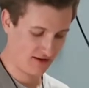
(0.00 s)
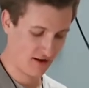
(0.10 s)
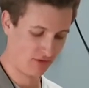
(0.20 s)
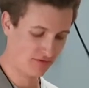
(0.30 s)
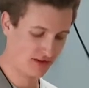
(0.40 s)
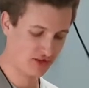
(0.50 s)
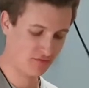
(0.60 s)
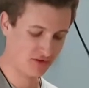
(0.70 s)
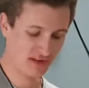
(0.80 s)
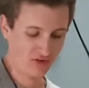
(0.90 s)
wonder if I should
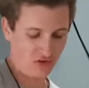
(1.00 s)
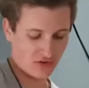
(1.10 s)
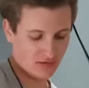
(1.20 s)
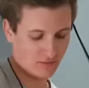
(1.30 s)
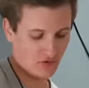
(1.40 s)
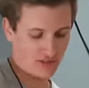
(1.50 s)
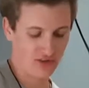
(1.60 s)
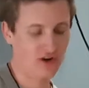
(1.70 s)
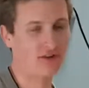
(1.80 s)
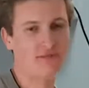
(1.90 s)
put that cooking
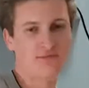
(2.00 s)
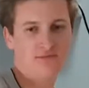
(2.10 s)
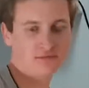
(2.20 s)
music on.